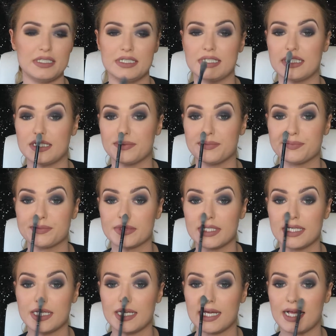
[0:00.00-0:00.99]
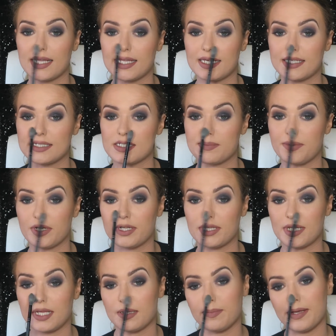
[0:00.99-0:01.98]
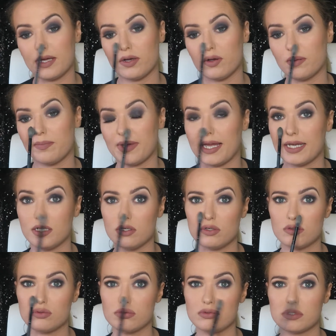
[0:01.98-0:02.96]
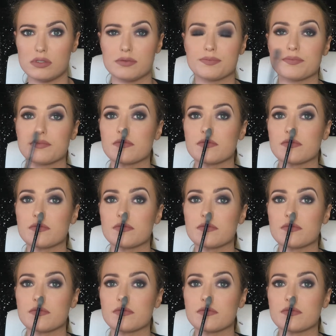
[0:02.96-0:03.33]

You know? I like to put a little bit on my nose.